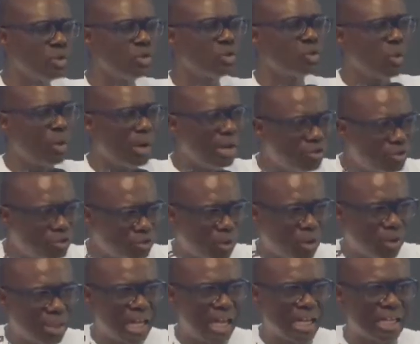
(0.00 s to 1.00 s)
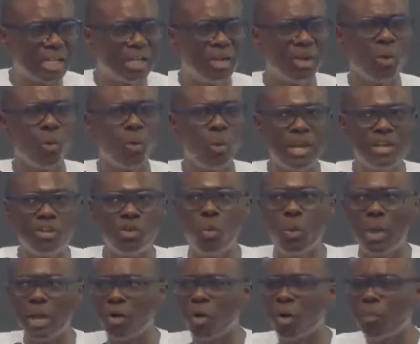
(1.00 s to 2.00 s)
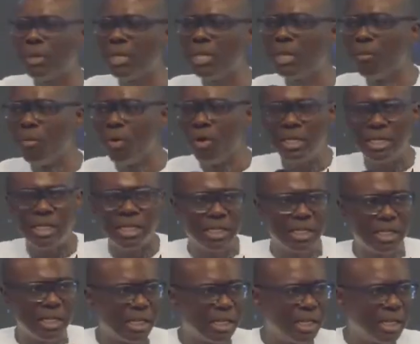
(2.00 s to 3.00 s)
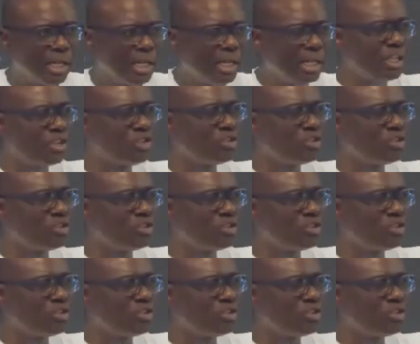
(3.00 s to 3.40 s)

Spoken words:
to ensure that when you wake up in the morning, the